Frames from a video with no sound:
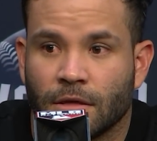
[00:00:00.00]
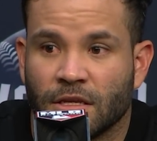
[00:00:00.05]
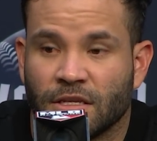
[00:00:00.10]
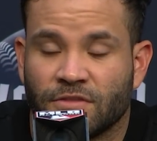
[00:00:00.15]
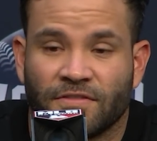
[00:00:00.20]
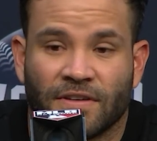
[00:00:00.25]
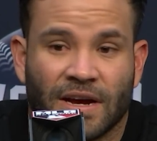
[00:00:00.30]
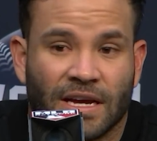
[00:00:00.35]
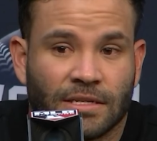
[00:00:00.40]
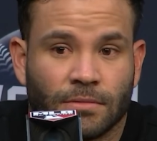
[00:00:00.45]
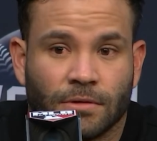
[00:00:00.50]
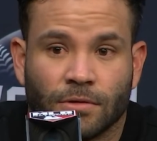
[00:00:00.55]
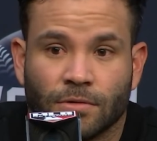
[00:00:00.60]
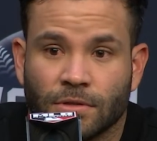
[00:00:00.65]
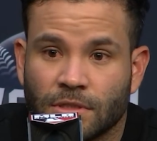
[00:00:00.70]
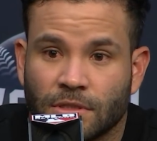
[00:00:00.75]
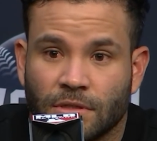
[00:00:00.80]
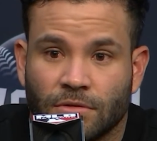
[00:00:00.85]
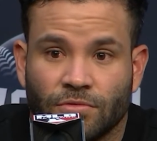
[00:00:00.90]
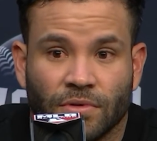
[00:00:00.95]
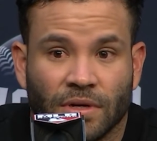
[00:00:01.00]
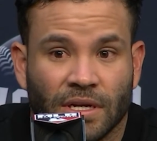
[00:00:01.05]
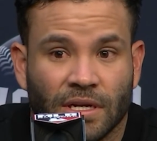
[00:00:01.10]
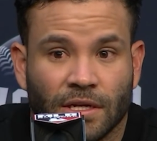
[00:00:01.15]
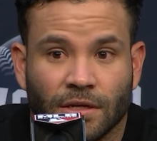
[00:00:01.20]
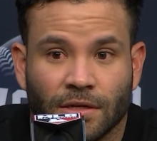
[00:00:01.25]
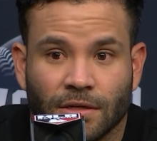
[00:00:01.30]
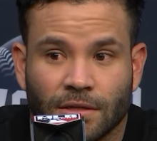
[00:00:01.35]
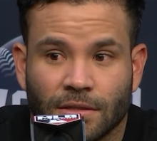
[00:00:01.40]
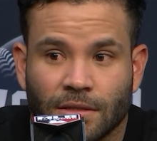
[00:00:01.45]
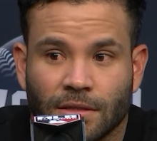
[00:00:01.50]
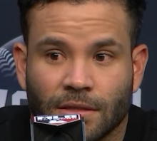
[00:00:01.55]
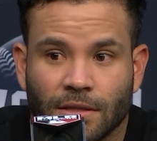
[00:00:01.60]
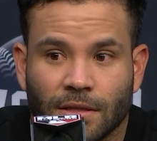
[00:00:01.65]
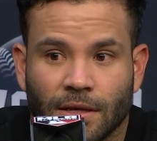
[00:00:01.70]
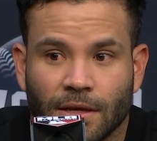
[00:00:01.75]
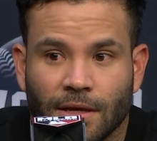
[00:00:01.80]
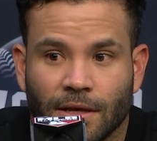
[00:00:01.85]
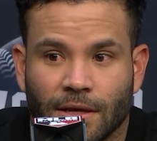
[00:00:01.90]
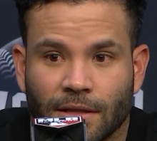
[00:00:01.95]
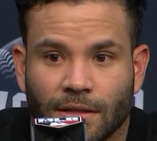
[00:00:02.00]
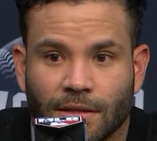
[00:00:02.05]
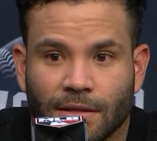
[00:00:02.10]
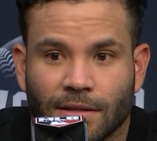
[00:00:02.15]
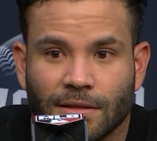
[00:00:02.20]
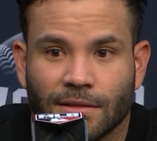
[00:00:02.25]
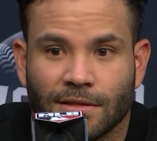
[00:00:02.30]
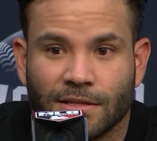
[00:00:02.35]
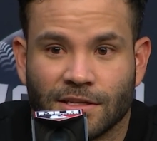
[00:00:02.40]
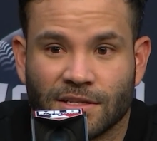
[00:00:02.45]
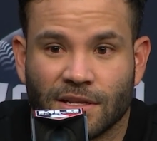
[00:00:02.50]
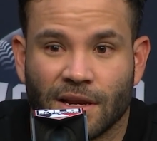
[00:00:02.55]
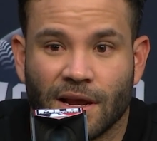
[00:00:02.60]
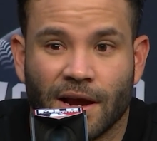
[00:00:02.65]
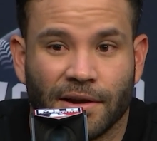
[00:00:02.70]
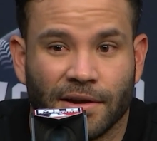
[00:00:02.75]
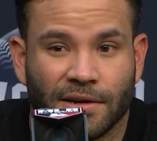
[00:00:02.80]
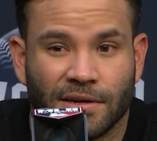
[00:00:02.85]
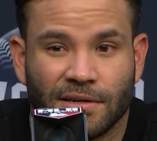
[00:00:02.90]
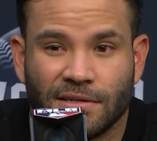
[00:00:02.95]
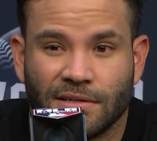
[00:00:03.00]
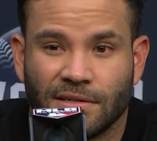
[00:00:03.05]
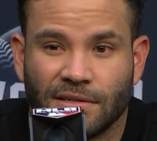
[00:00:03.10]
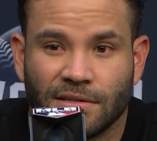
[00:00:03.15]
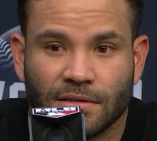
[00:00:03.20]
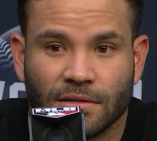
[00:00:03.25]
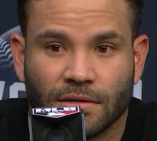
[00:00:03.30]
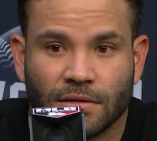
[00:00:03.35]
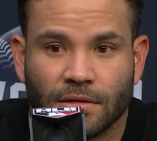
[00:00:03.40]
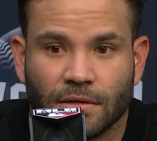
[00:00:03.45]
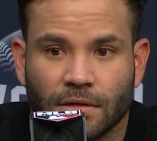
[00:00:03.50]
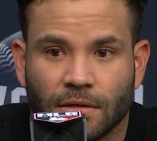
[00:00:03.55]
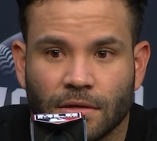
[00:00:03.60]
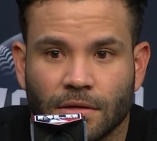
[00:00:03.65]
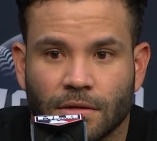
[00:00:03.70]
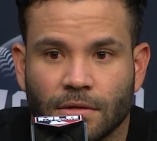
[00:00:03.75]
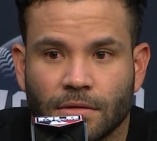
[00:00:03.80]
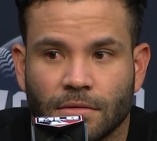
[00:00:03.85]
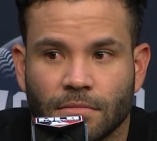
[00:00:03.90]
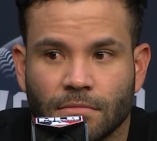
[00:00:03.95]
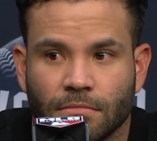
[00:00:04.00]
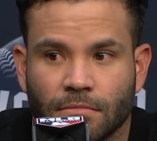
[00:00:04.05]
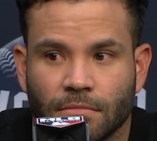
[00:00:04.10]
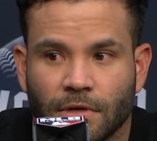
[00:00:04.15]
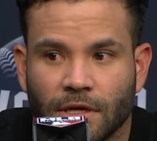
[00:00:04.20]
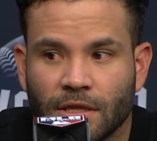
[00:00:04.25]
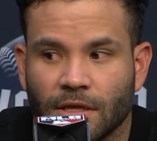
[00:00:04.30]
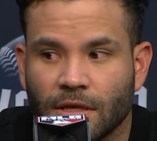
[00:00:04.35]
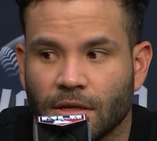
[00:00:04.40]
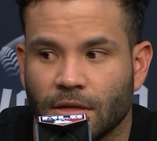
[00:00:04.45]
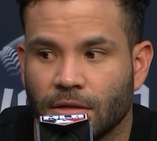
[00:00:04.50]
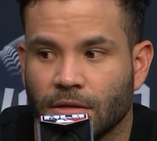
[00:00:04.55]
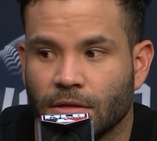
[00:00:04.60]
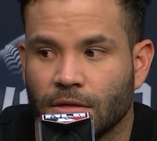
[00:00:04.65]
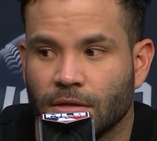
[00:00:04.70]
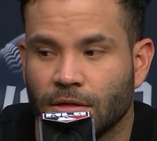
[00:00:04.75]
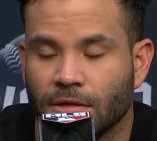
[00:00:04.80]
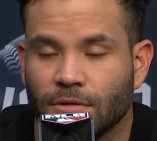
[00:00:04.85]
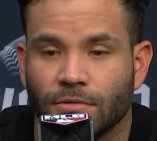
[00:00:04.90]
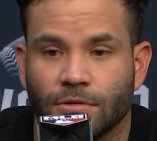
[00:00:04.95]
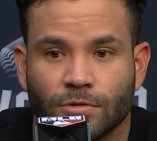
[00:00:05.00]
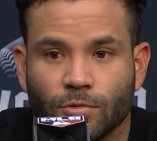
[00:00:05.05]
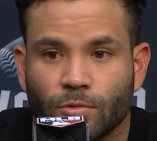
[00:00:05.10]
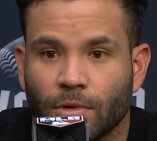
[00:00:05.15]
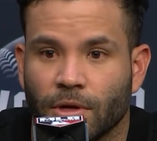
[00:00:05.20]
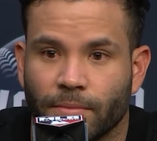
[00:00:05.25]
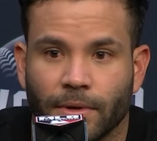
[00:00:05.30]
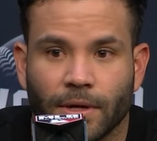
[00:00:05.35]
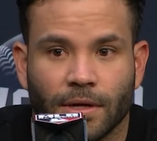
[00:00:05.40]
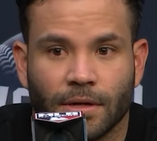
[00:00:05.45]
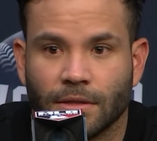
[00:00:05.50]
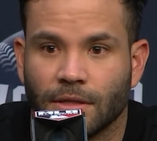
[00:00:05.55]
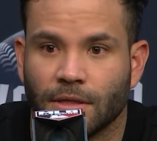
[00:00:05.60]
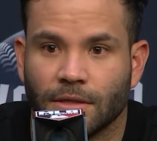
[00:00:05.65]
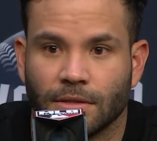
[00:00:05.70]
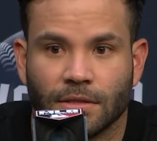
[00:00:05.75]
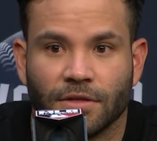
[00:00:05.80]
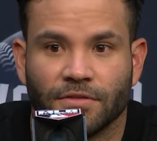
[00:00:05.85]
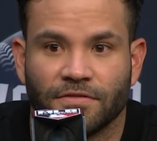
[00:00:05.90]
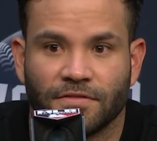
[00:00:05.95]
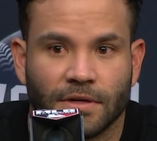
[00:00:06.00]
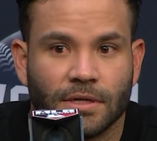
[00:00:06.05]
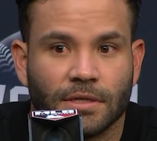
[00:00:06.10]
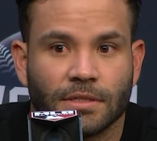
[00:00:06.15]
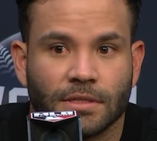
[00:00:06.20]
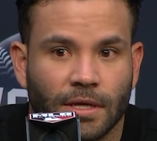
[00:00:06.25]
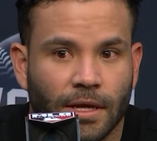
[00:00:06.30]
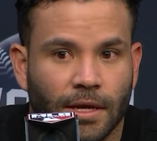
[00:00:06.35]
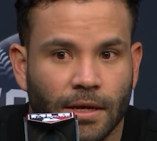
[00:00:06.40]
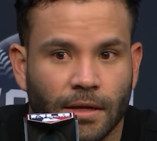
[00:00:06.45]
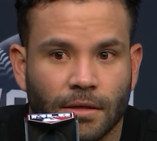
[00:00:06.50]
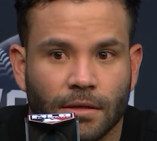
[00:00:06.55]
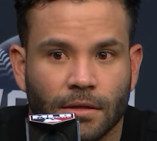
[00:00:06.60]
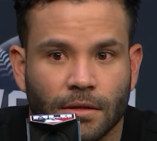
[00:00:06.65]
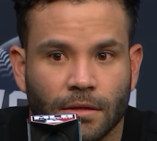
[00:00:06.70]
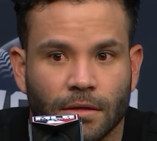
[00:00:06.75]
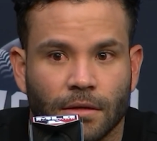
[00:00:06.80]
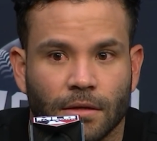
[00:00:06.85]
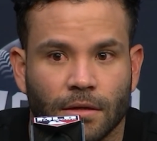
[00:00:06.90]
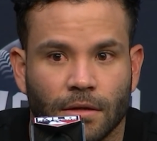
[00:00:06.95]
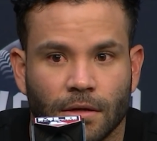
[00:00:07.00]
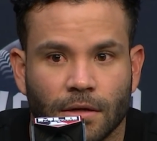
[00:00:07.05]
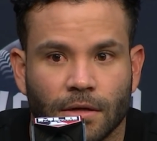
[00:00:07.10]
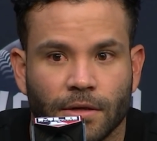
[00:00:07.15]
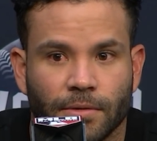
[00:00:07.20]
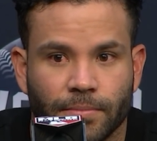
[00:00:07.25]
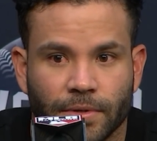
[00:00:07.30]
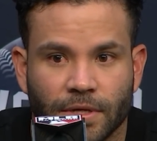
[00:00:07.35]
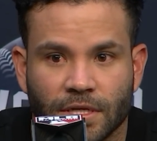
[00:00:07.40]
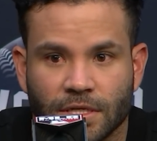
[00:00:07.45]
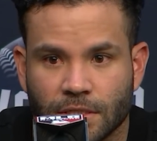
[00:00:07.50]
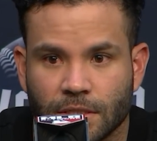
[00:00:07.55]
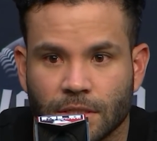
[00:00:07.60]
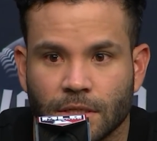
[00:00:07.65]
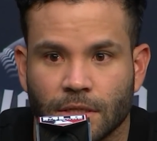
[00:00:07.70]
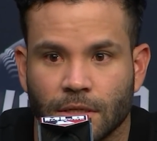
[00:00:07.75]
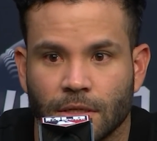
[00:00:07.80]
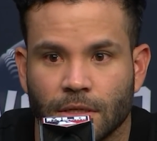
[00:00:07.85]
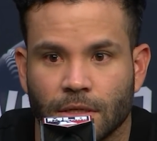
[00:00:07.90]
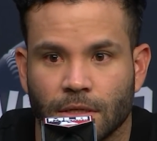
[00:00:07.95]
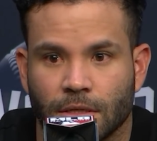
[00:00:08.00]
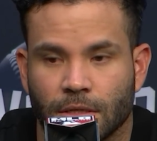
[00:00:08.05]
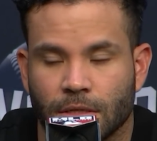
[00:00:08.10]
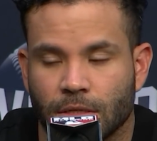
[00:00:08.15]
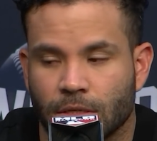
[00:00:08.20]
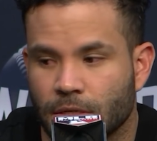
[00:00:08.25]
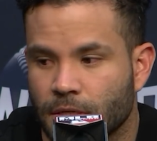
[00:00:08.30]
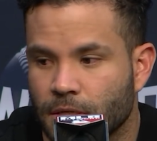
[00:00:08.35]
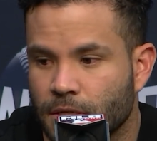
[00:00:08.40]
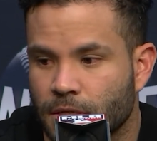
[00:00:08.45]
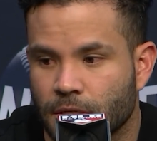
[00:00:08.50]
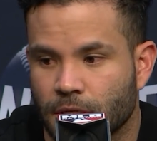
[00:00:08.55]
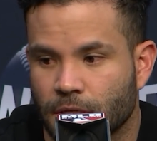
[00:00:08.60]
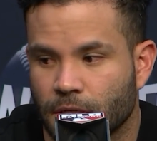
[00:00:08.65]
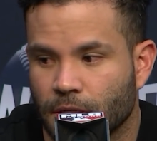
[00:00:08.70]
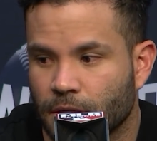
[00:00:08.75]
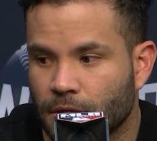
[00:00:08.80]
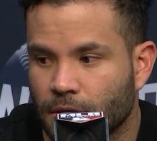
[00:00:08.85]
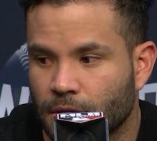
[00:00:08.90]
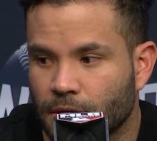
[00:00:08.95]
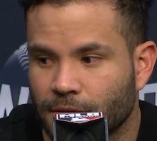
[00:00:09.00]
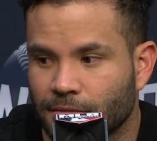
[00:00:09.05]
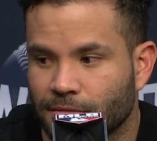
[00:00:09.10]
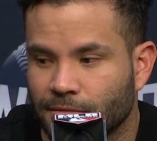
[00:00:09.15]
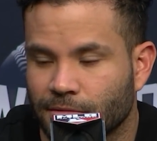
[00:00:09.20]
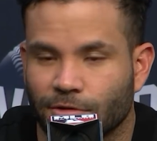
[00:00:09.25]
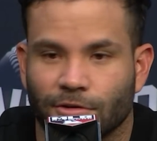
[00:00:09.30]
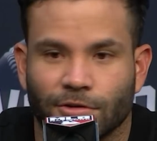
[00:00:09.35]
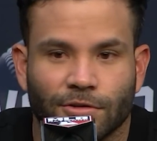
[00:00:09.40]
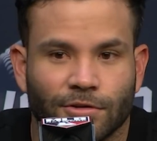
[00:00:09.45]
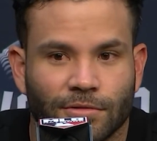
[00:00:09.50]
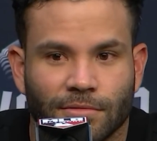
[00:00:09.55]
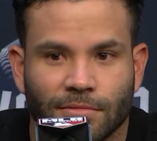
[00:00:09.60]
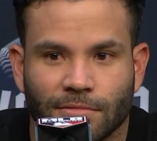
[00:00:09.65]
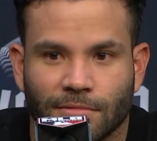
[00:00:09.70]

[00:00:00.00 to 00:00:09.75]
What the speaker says: His fastball was really good, and the slider. I think he was way better than the first game he pitched. Good.